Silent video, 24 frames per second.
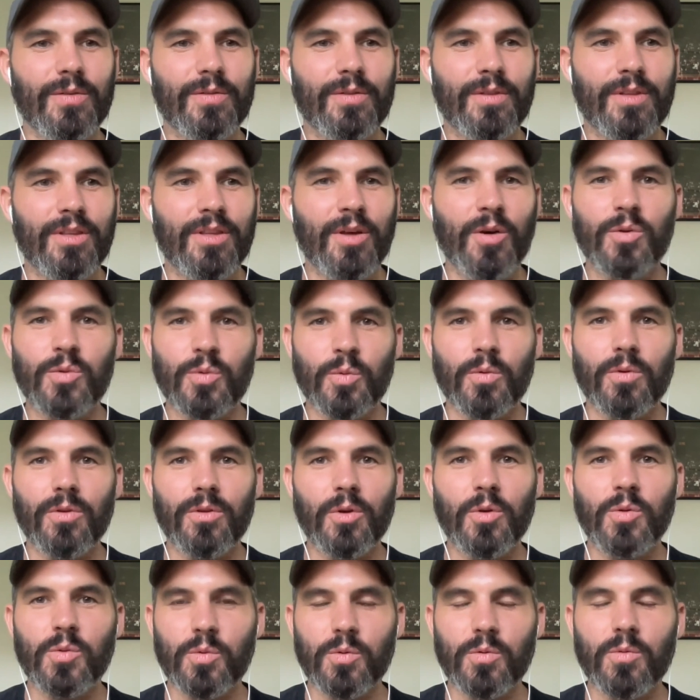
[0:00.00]
those
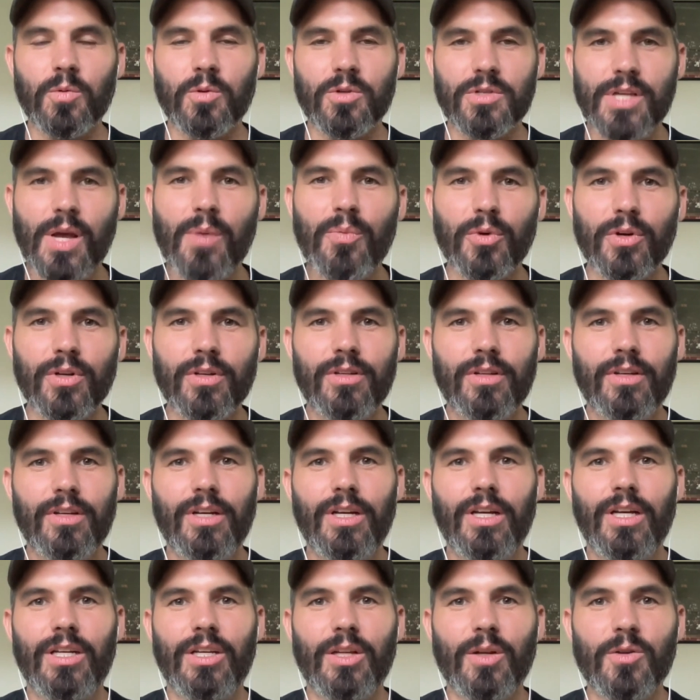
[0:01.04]
were separate.
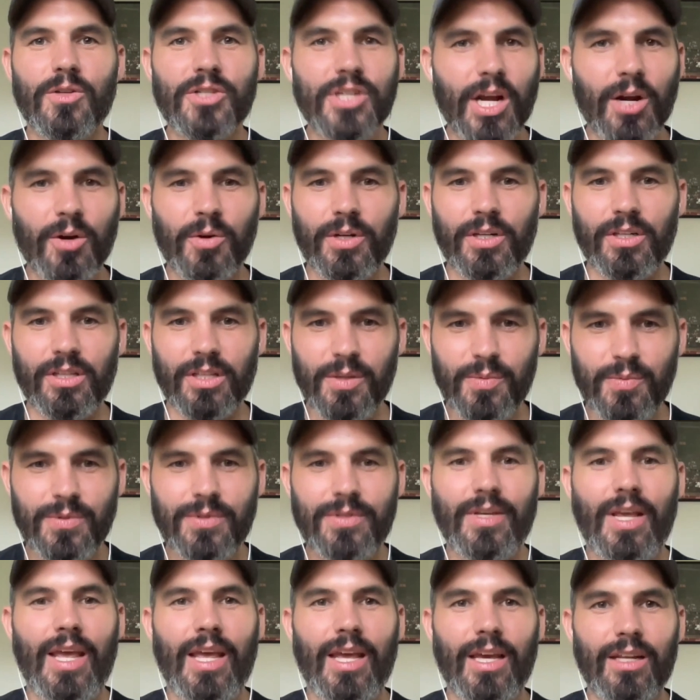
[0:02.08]
JRE
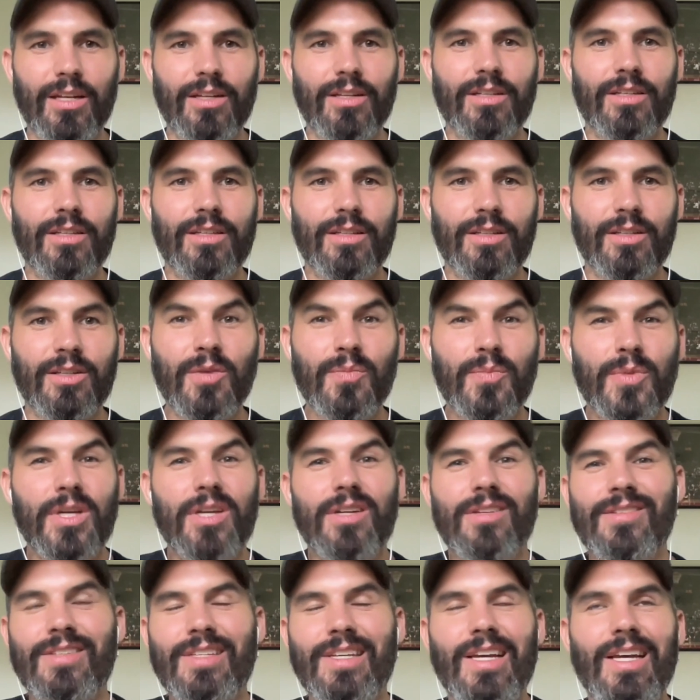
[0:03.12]
clips, and
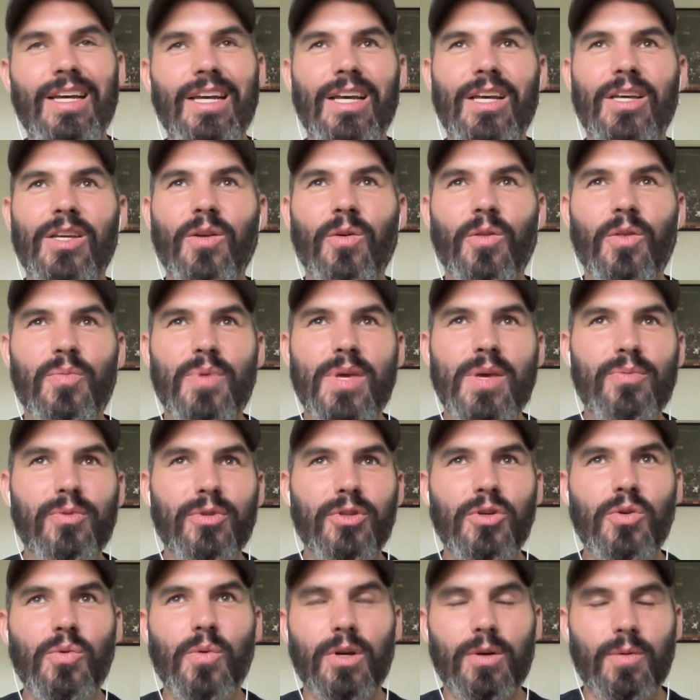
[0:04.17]
because the people
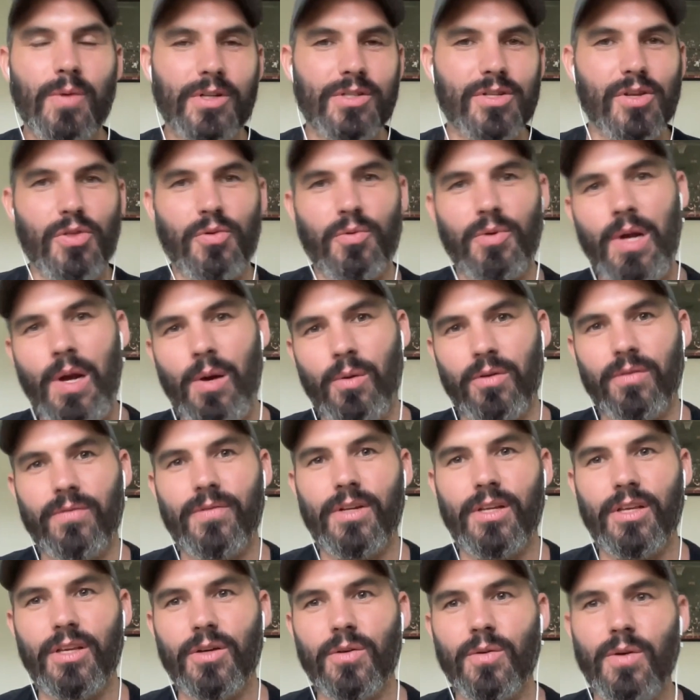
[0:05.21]
who want to watch a 3-hour
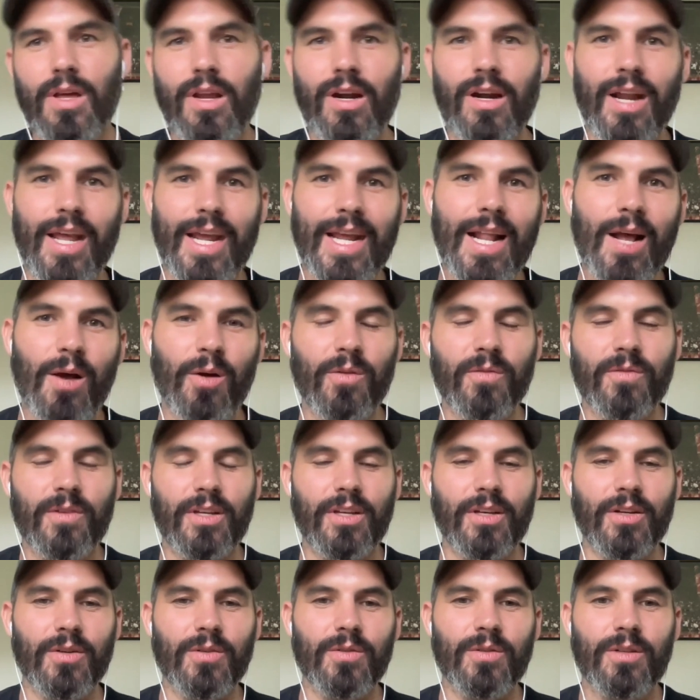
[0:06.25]
video and an 8-hour
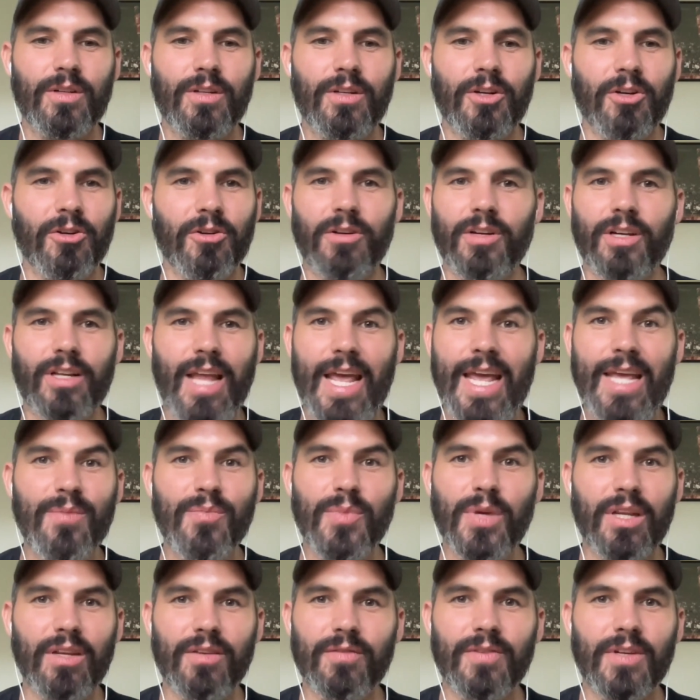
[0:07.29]
video or an
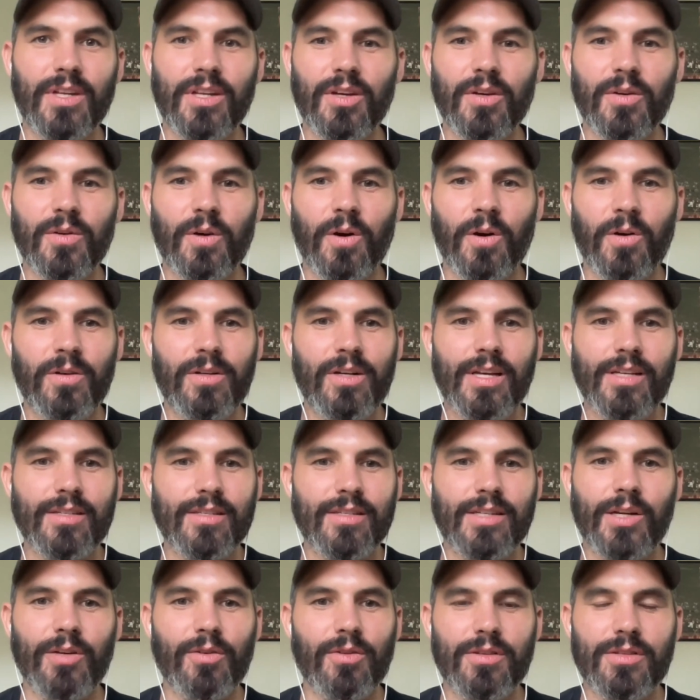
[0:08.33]
8-minute video aren't
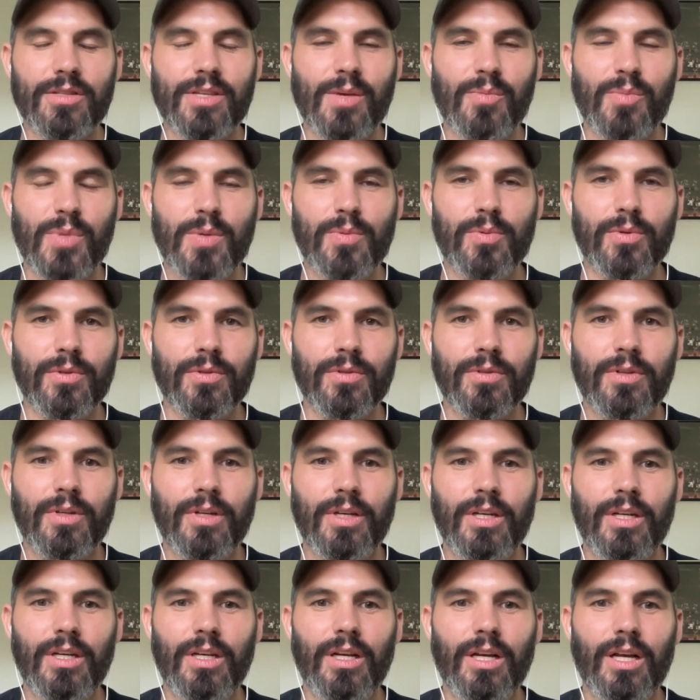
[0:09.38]
necessarily the same people,
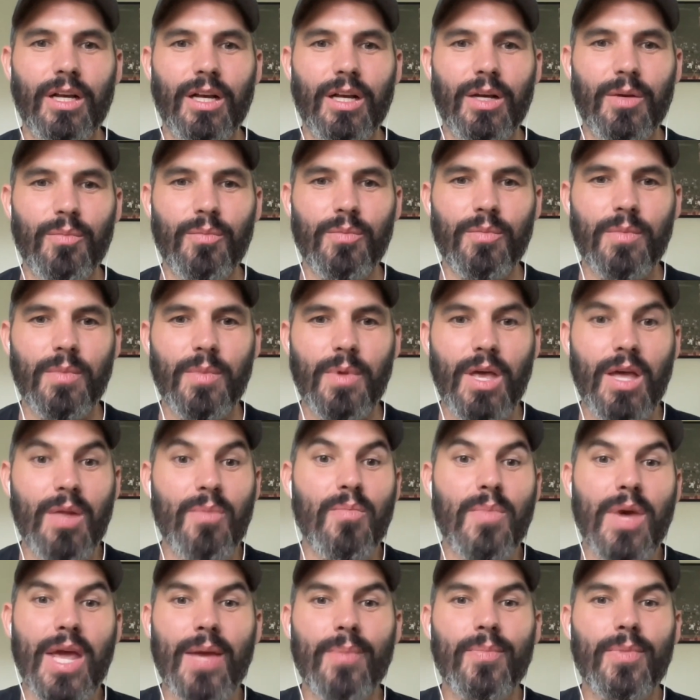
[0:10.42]

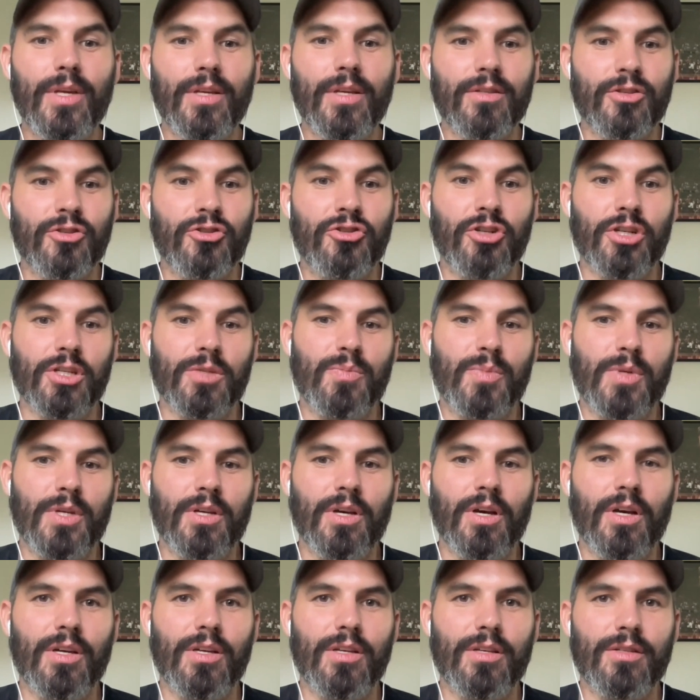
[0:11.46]
and maybe it's just
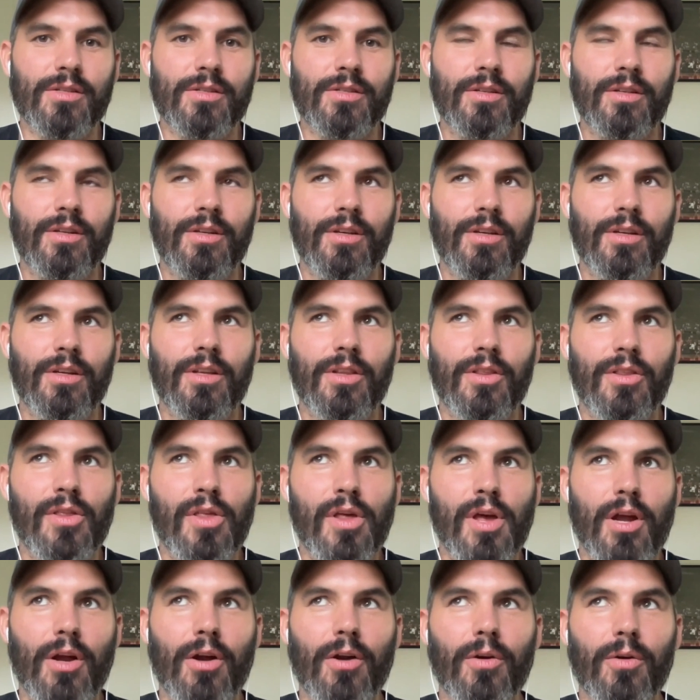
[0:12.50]
because
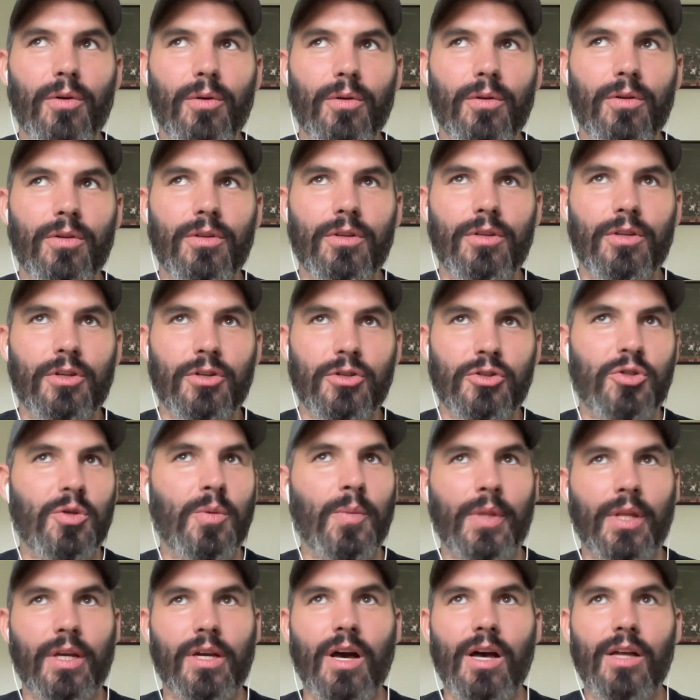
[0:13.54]
they're
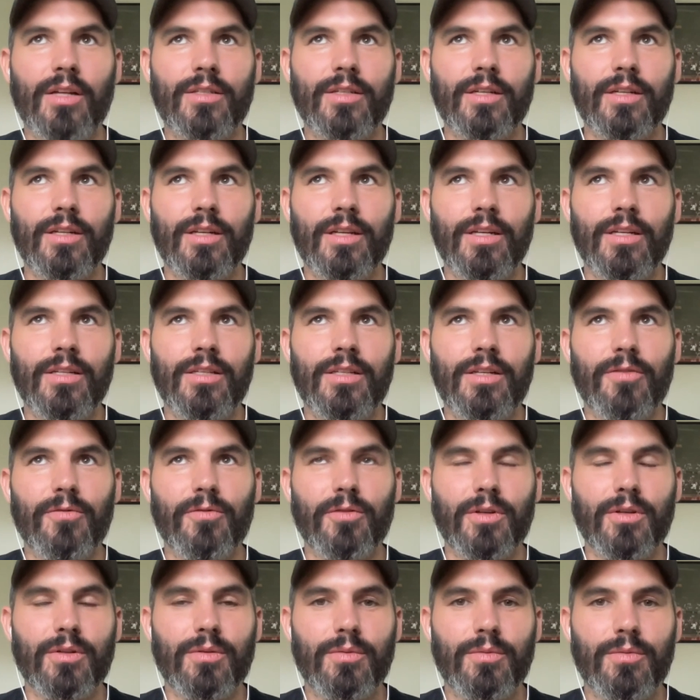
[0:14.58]
consuming the content in
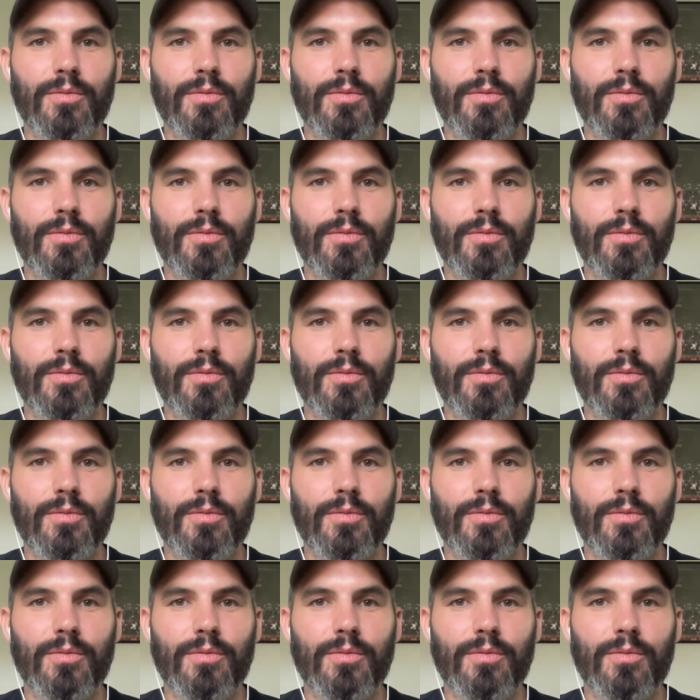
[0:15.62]
different